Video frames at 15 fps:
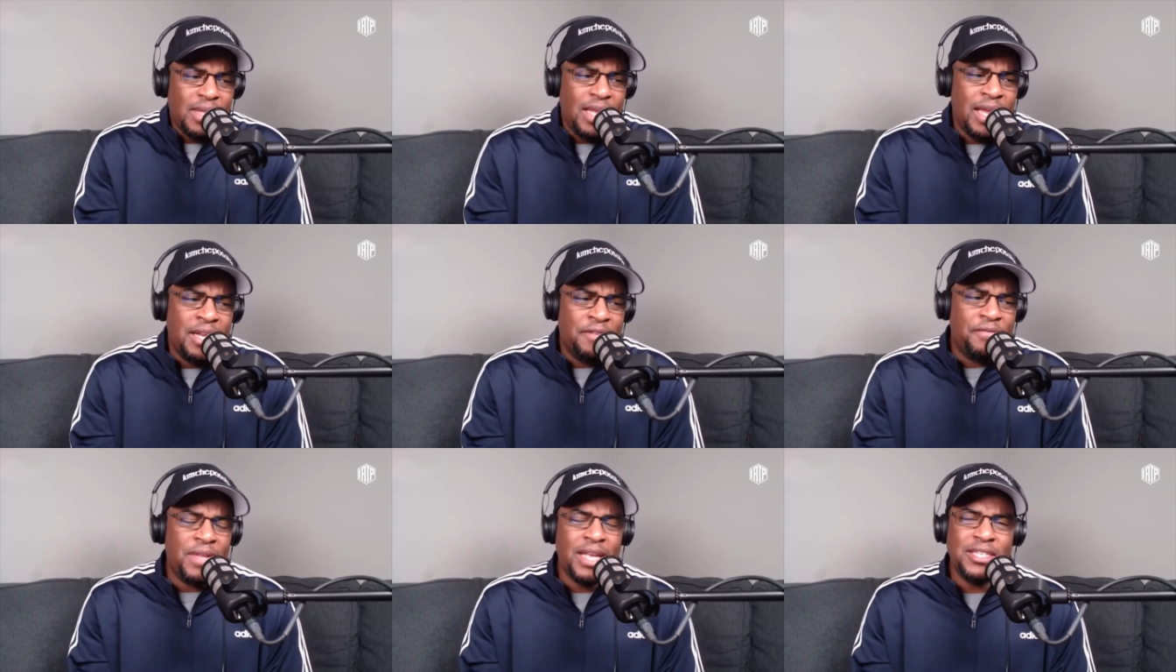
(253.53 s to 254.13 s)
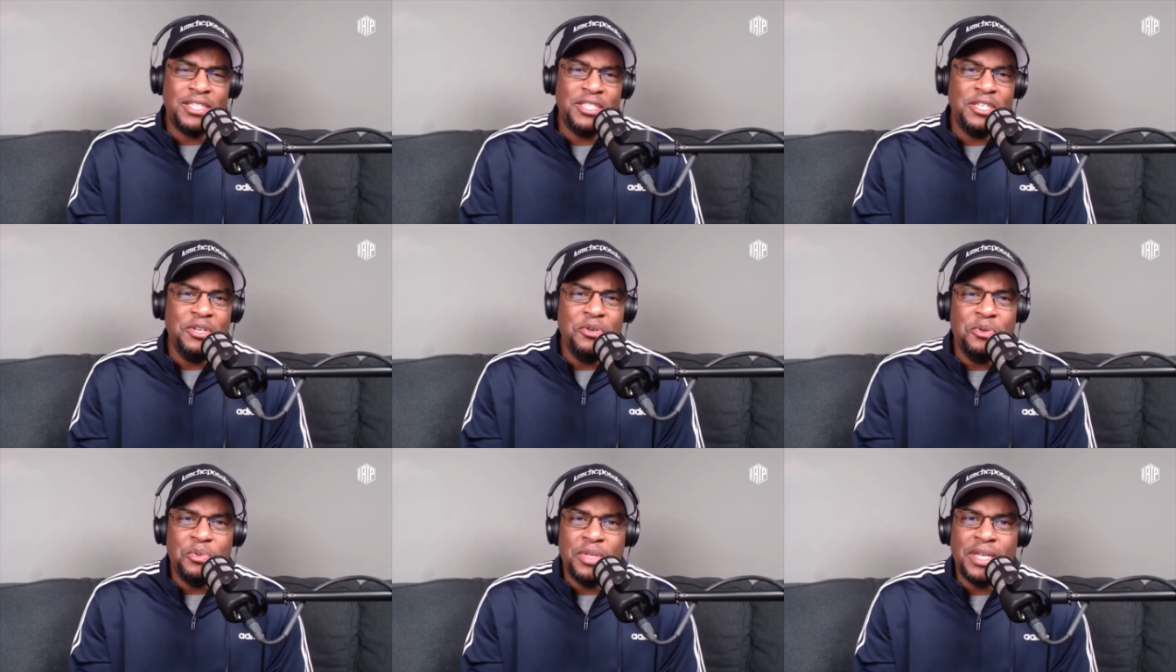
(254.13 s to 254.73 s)
And if that's
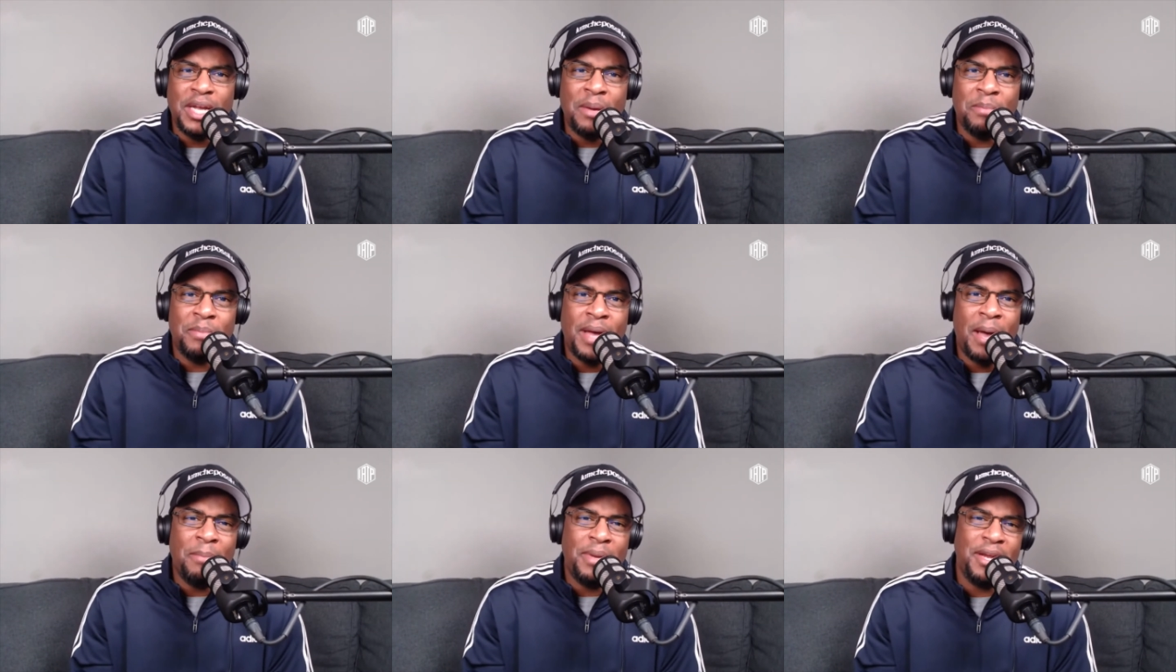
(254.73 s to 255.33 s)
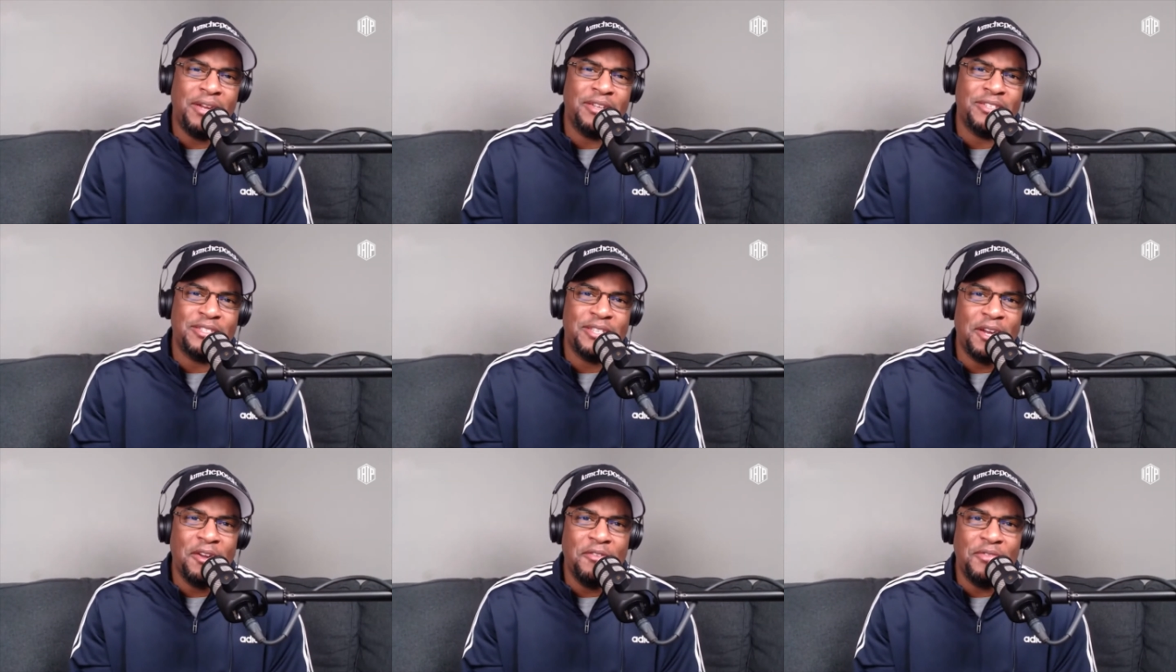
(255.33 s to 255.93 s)
you, then I'm I'm here to
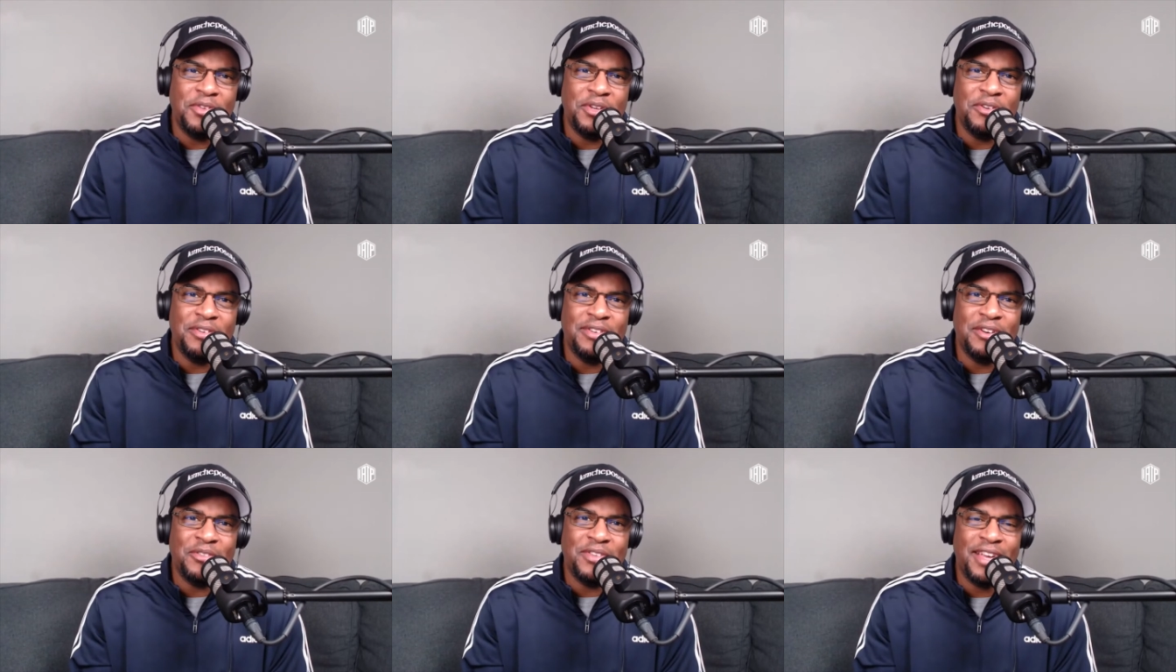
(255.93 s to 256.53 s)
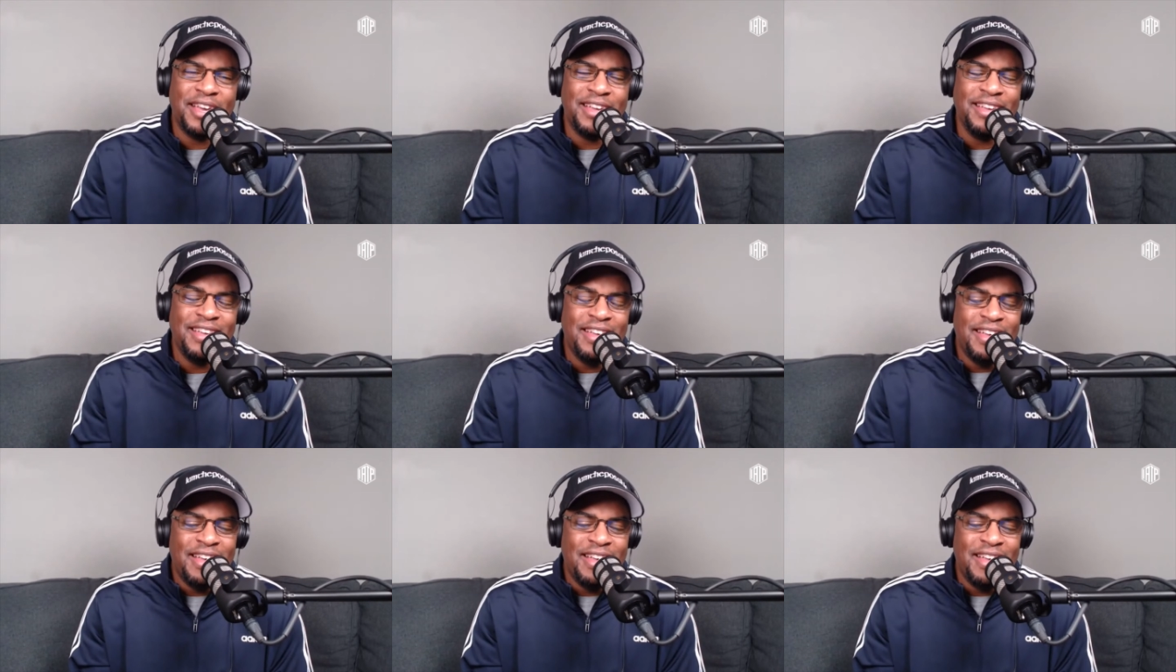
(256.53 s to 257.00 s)
serve you. Okay.